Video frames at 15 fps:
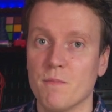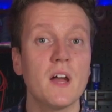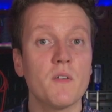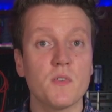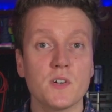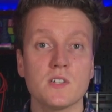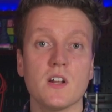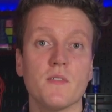
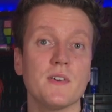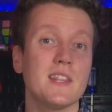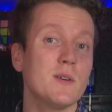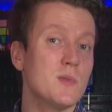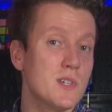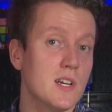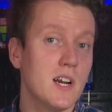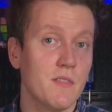First off, I think we
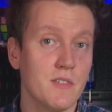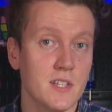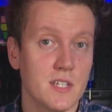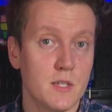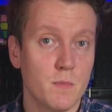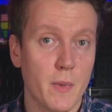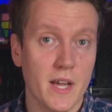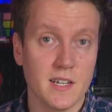should cover the
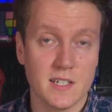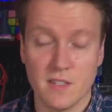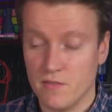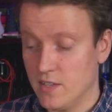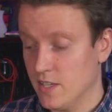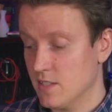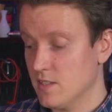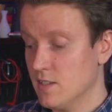specs of
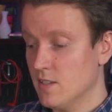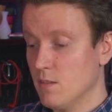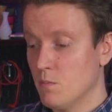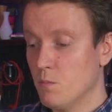this.